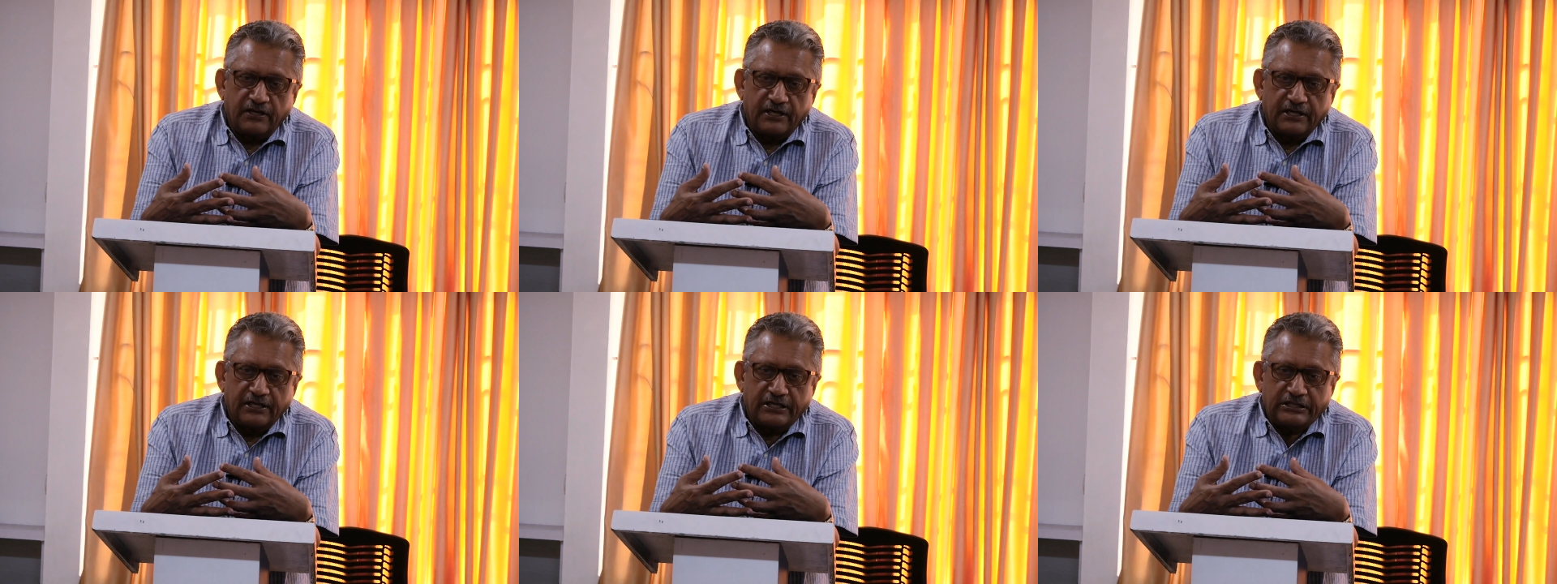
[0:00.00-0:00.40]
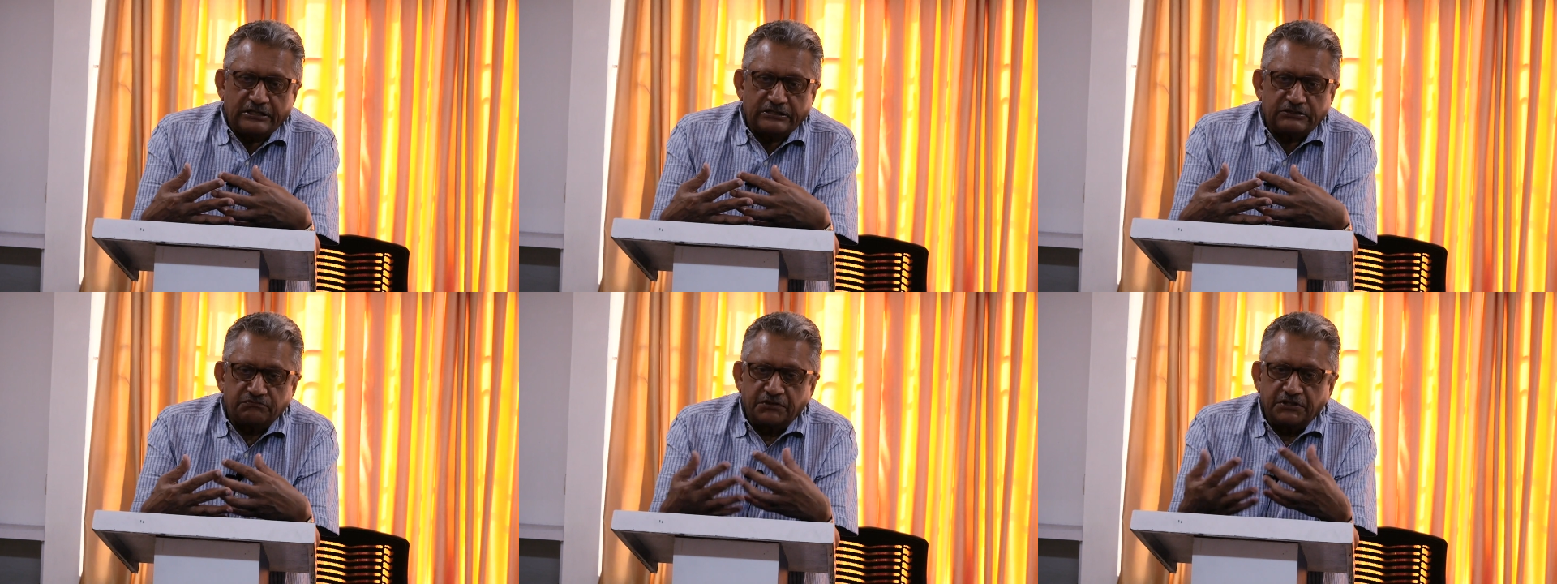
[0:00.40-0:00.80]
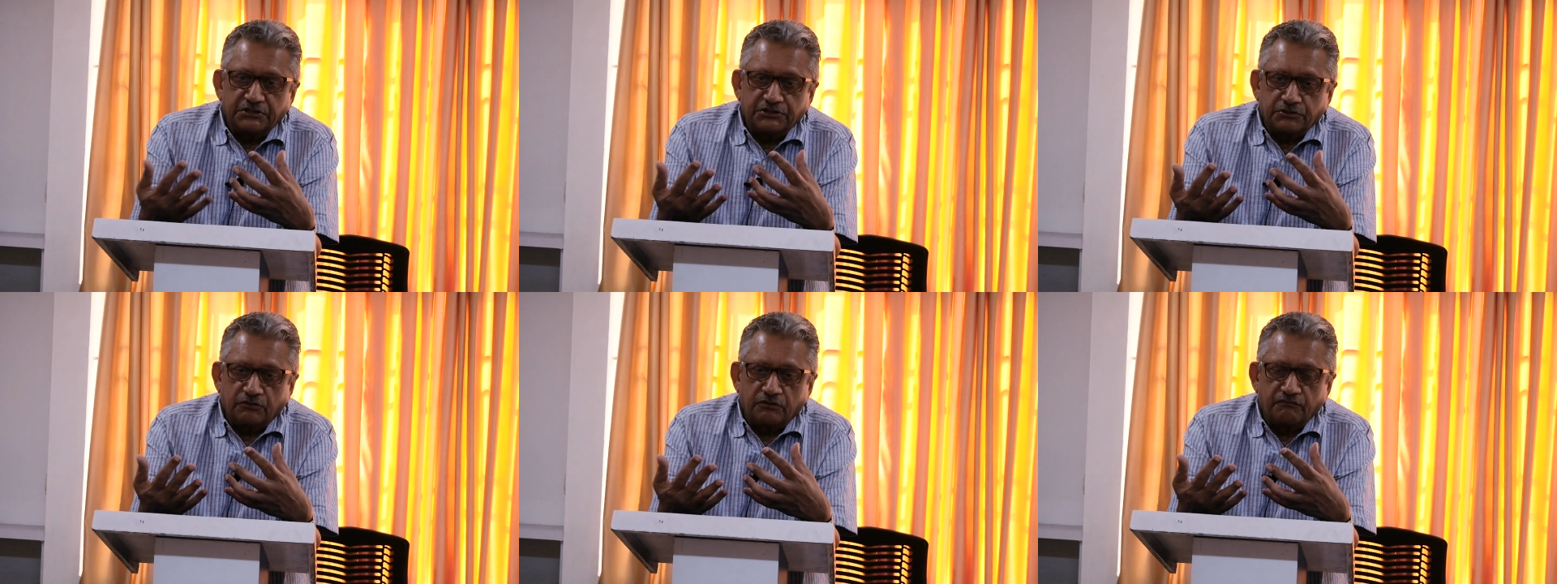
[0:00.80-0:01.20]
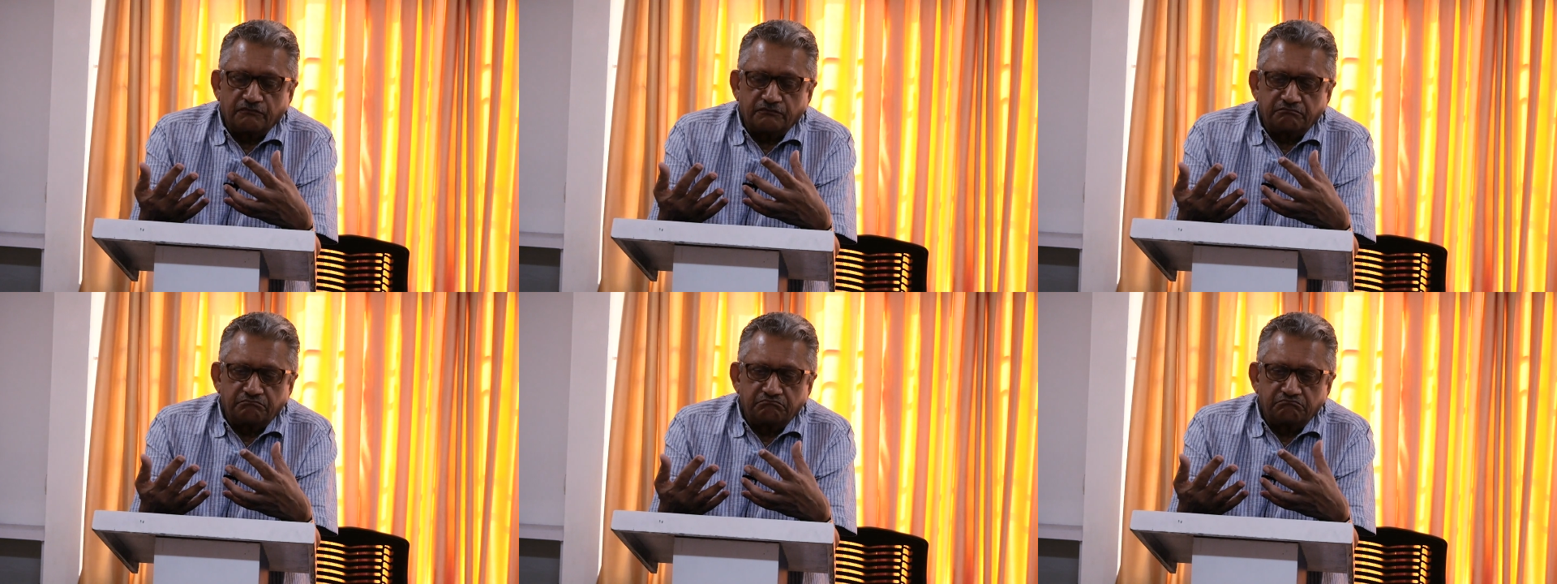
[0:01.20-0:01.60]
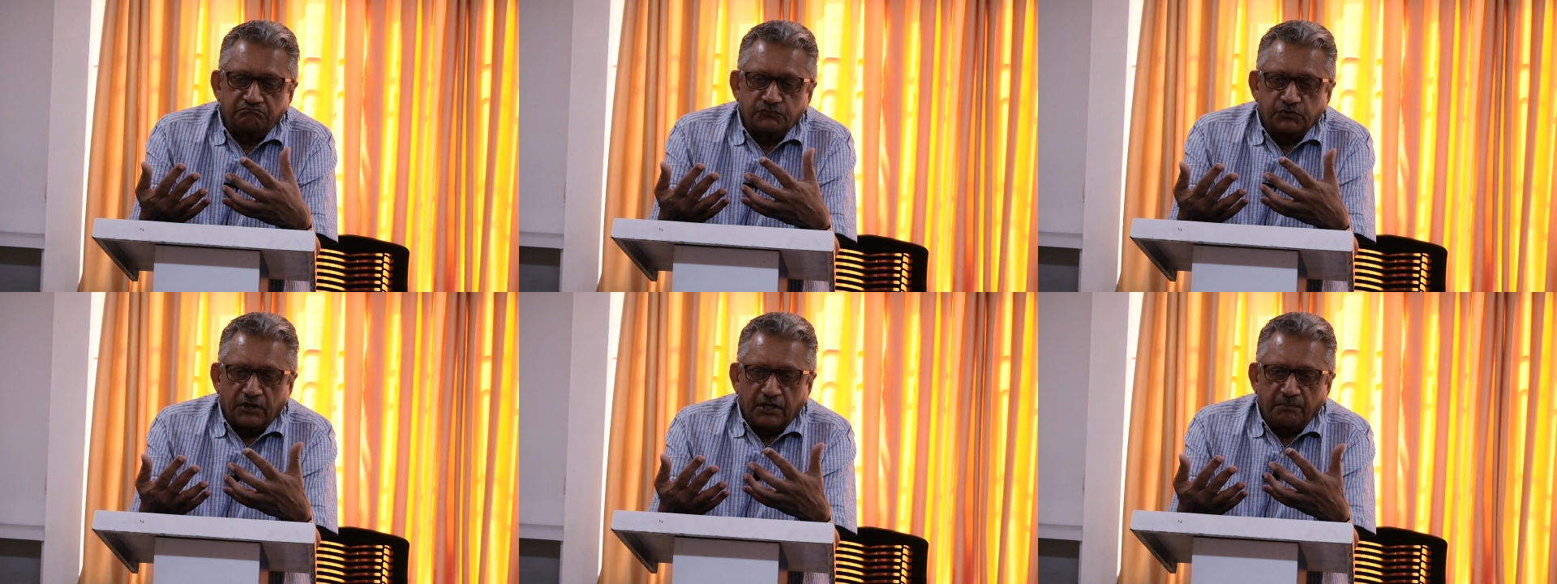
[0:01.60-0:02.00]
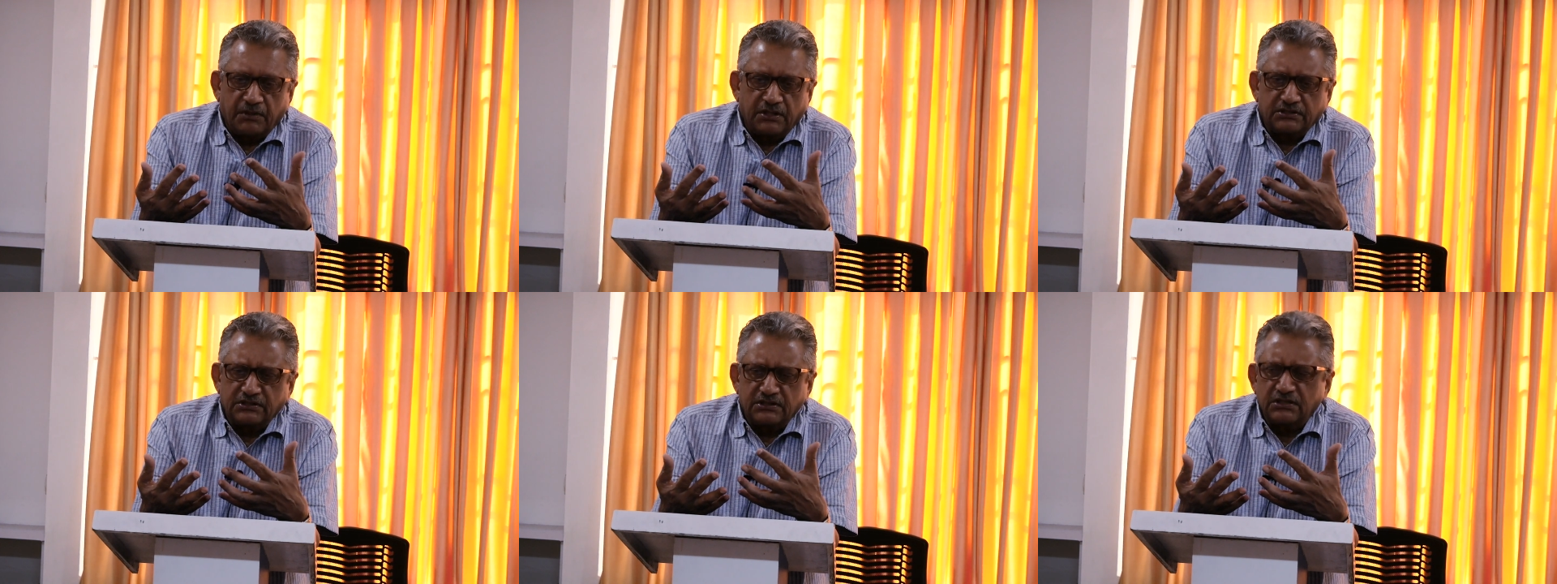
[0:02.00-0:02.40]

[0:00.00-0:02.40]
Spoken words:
IAS went on for a month,